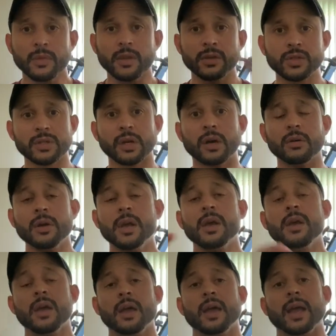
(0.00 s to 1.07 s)
So
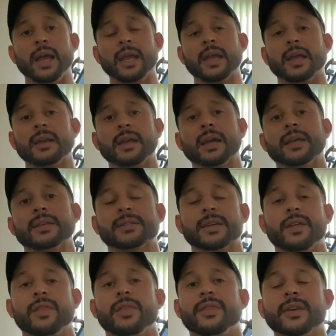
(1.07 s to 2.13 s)
again, guys,
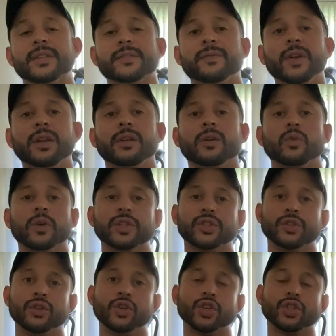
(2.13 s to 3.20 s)
this video was
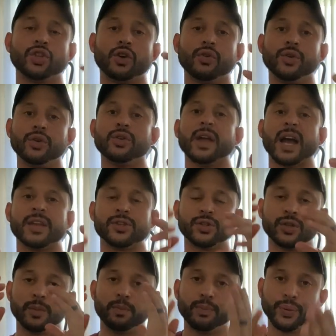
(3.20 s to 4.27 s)
to show you guys,
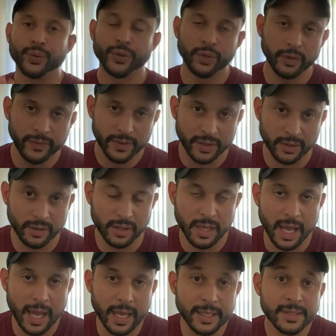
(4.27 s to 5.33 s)
to prove to you
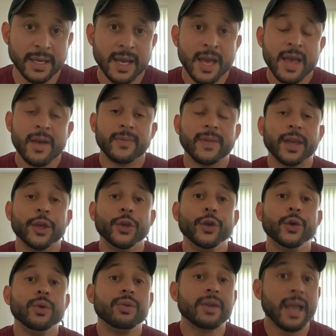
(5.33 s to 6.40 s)
guys that
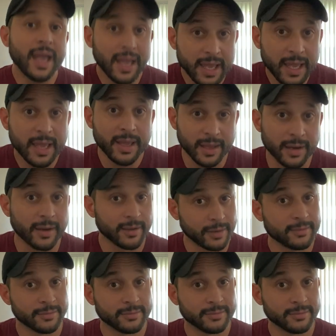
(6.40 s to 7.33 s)
you can